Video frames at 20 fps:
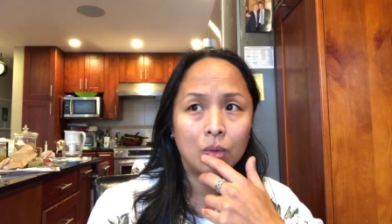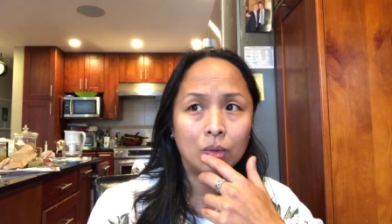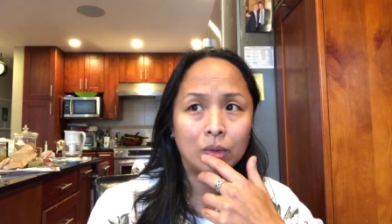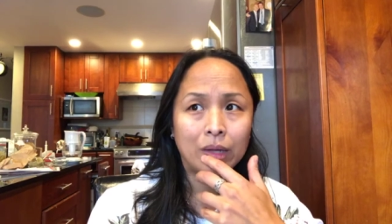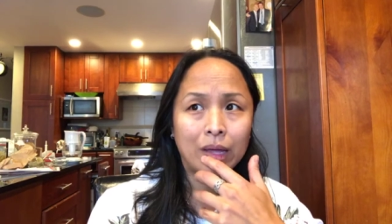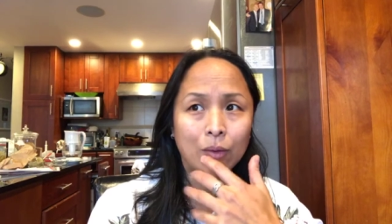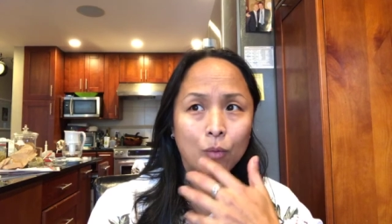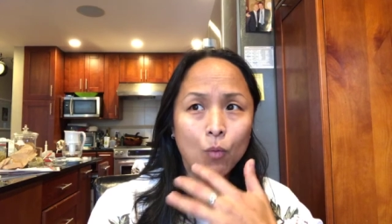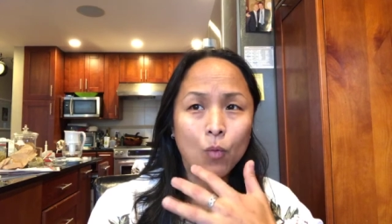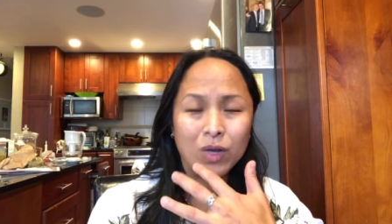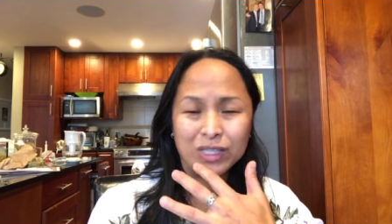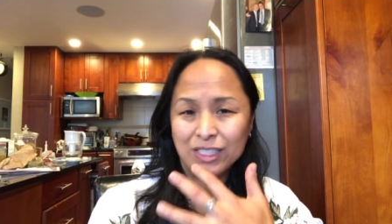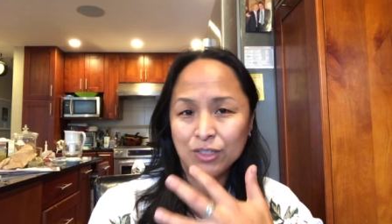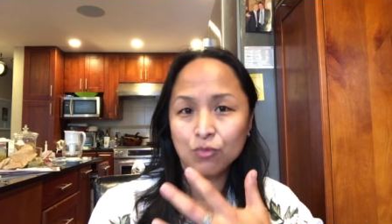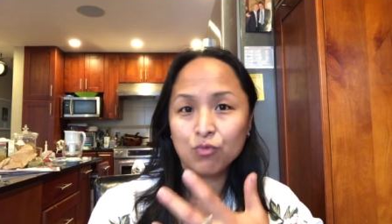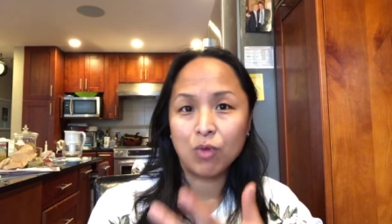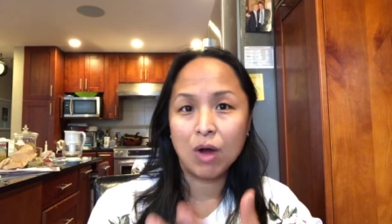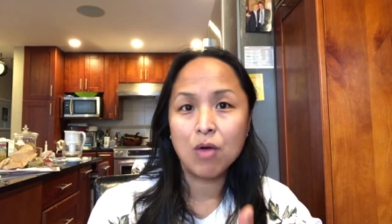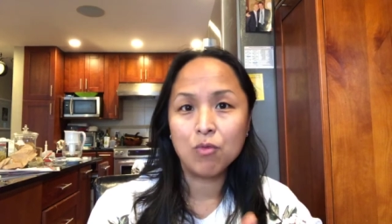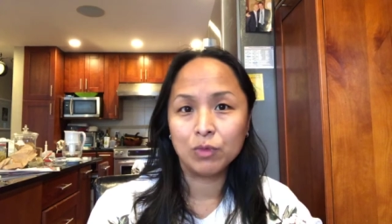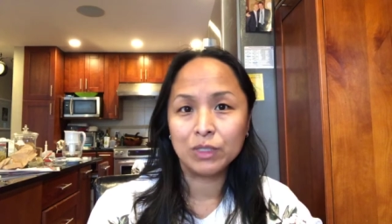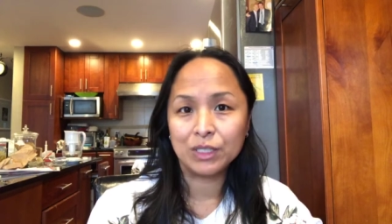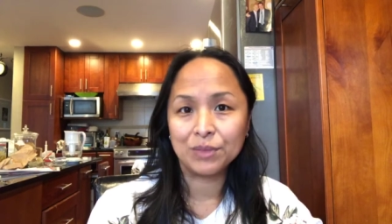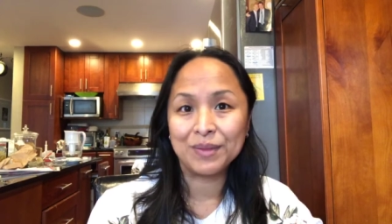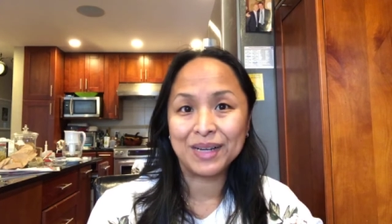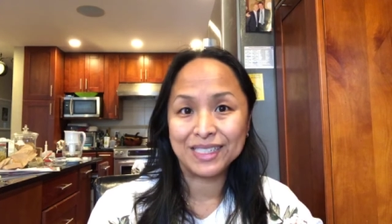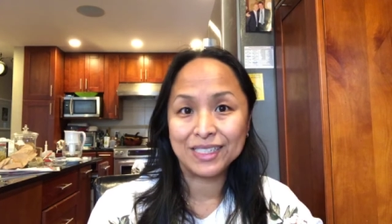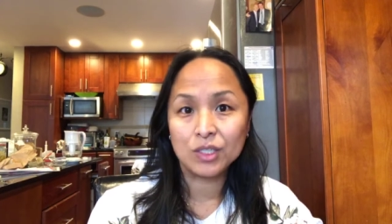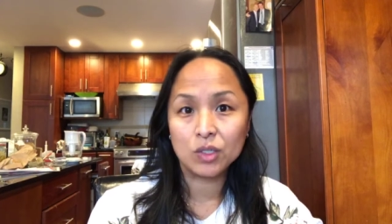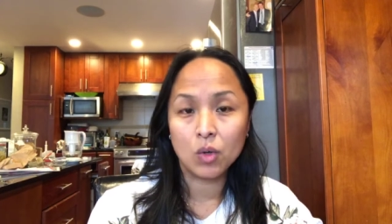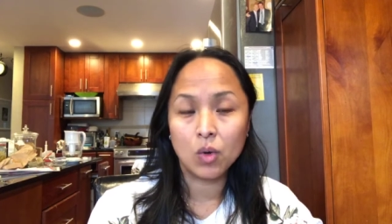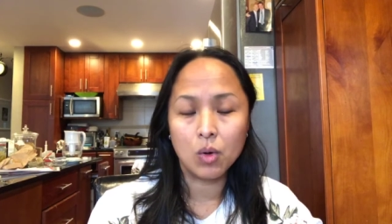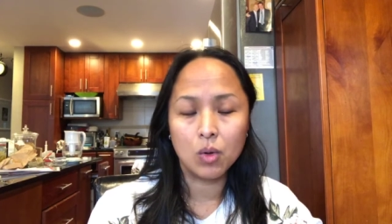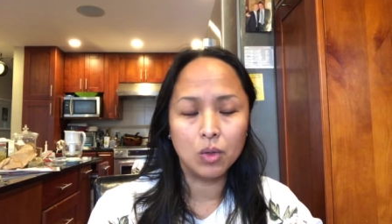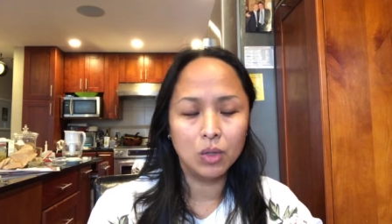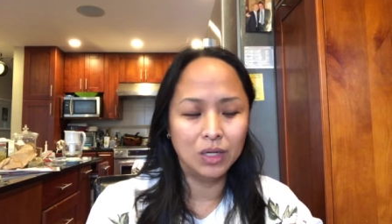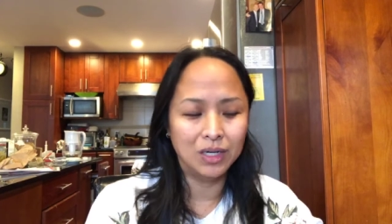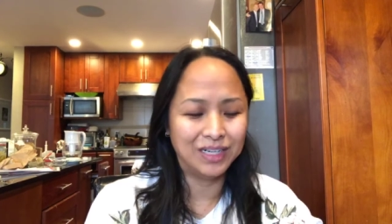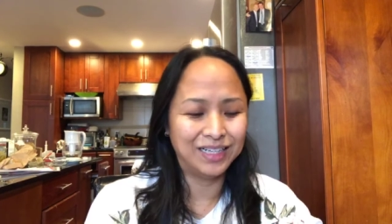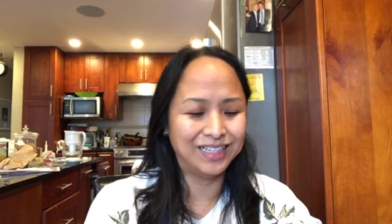Like, what's wrong with my
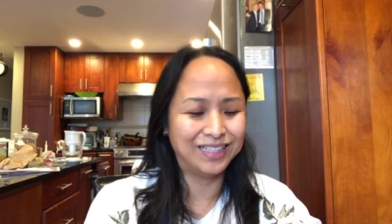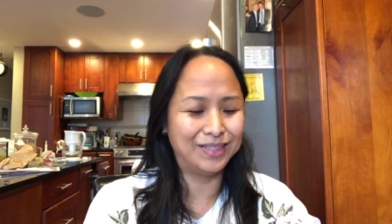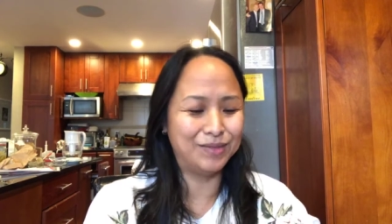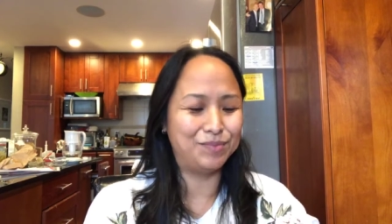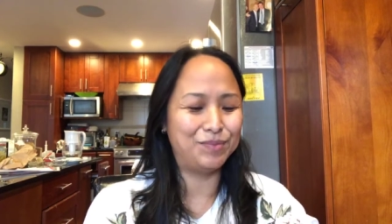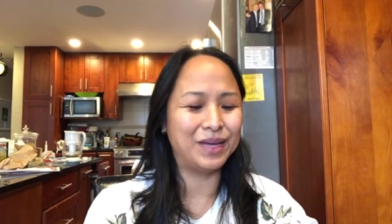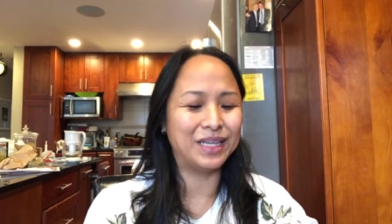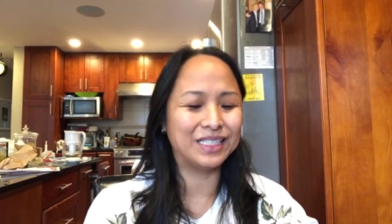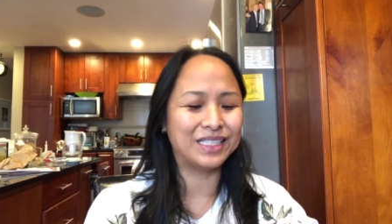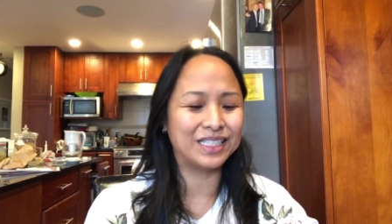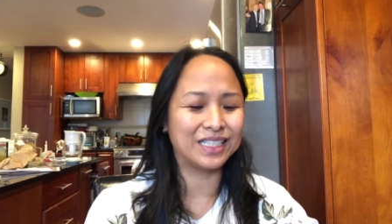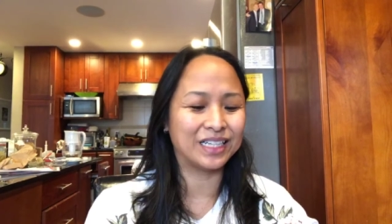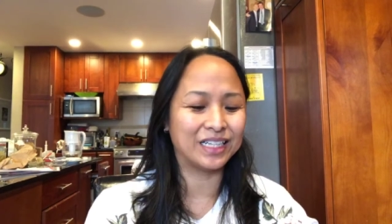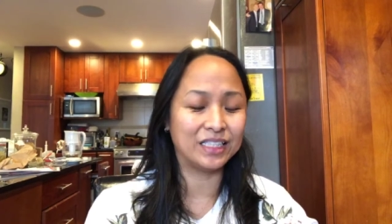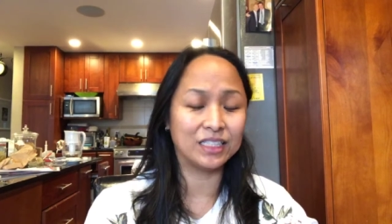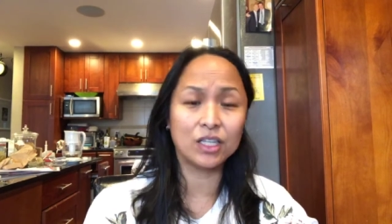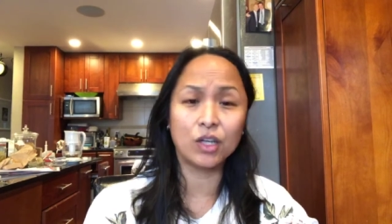soul, basically.